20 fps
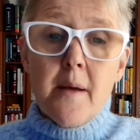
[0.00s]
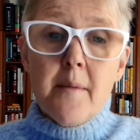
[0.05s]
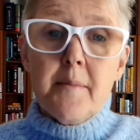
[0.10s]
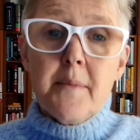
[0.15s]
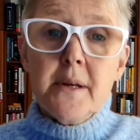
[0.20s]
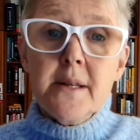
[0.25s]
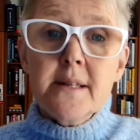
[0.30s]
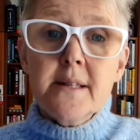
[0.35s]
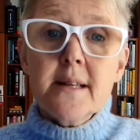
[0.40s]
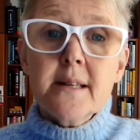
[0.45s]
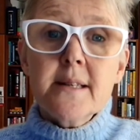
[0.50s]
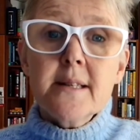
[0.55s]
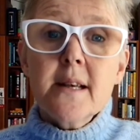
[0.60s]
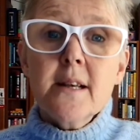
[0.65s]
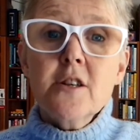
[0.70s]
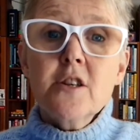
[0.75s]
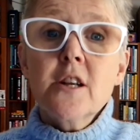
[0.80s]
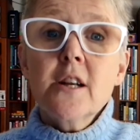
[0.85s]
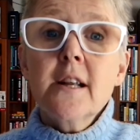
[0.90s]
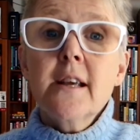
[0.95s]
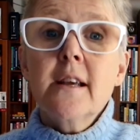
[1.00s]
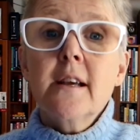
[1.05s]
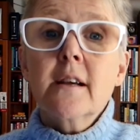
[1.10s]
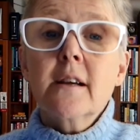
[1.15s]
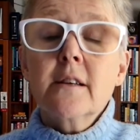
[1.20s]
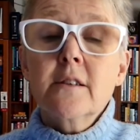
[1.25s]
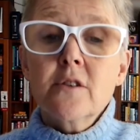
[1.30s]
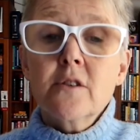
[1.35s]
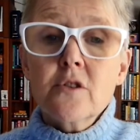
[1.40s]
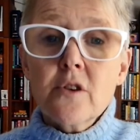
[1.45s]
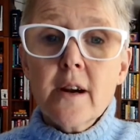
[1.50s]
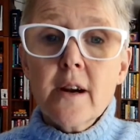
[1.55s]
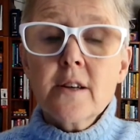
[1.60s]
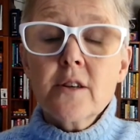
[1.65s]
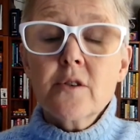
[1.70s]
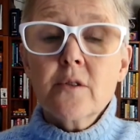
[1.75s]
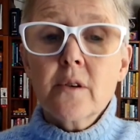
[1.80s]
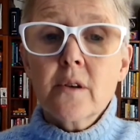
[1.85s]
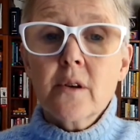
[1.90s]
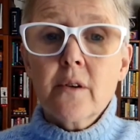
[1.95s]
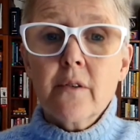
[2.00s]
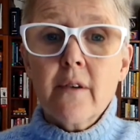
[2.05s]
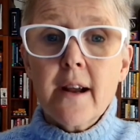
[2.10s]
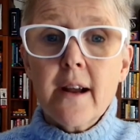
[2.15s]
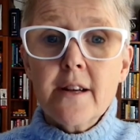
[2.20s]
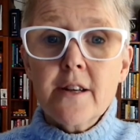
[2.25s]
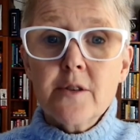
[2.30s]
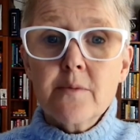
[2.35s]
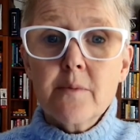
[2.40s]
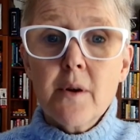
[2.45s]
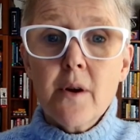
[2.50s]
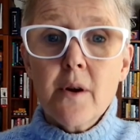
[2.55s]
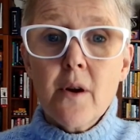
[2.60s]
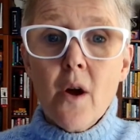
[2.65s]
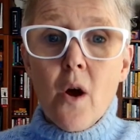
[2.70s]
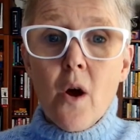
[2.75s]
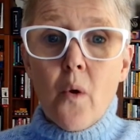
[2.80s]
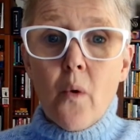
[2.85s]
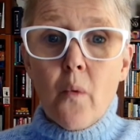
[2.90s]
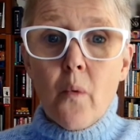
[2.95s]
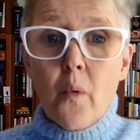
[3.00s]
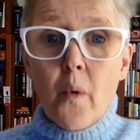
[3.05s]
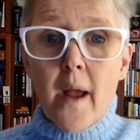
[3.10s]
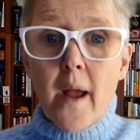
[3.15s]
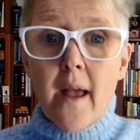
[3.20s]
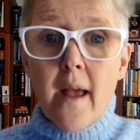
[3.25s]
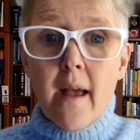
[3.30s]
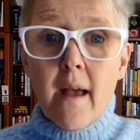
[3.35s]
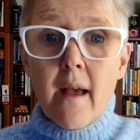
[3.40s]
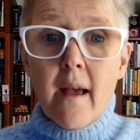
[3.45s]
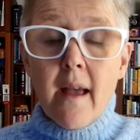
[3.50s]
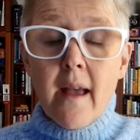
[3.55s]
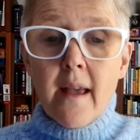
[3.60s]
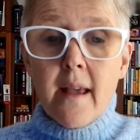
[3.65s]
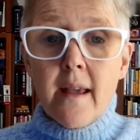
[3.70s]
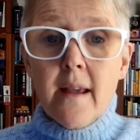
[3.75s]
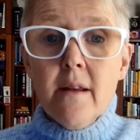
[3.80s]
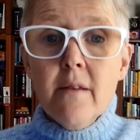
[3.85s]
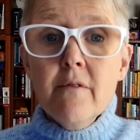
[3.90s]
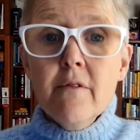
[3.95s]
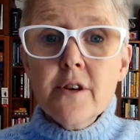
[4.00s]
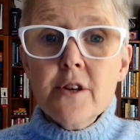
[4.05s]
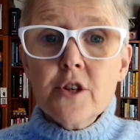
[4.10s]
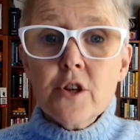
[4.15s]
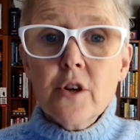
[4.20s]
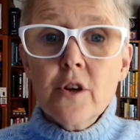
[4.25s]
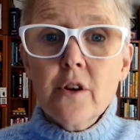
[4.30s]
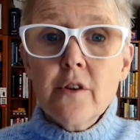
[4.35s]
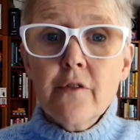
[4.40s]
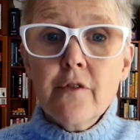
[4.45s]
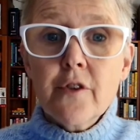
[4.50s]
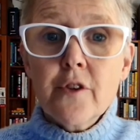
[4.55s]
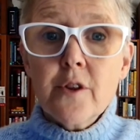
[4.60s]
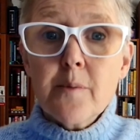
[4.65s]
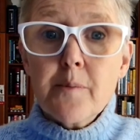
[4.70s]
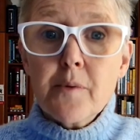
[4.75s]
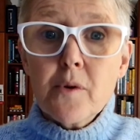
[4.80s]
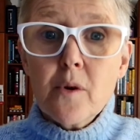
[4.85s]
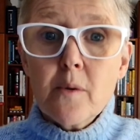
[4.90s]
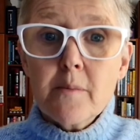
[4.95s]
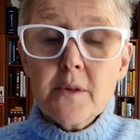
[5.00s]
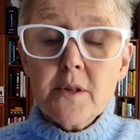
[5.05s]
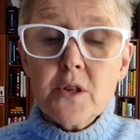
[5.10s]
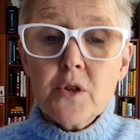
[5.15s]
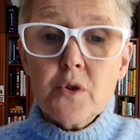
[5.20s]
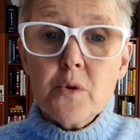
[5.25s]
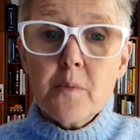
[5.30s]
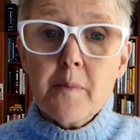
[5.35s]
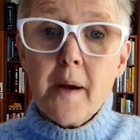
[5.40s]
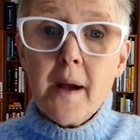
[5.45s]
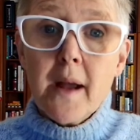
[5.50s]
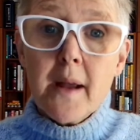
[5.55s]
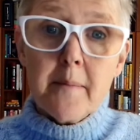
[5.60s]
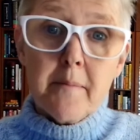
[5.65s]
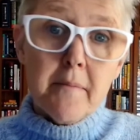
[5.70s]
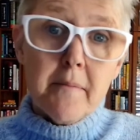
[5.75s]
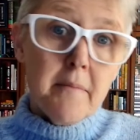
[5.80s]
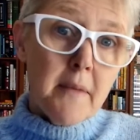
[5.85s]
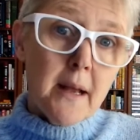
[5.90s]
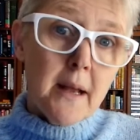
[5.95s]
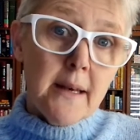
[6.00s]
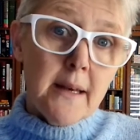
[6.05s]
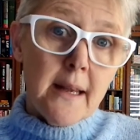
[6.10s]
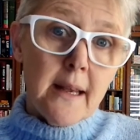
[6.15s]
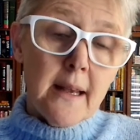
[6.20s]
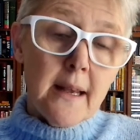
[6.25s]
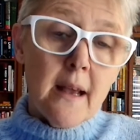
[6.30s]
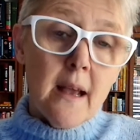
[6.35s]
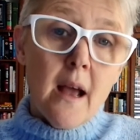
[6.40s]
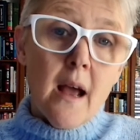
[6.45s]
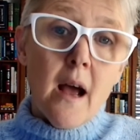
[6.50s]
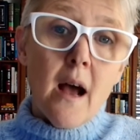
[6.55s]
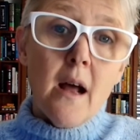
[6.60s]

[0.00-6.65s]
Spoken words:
but it's essentially a contractual arrangement where in return for the promise to pay money,